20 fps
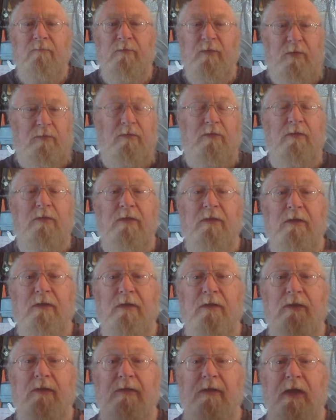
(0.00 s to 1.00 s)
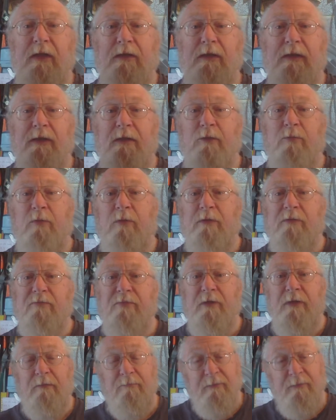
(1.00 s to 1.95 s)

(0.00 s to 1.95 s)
Not technically qualified.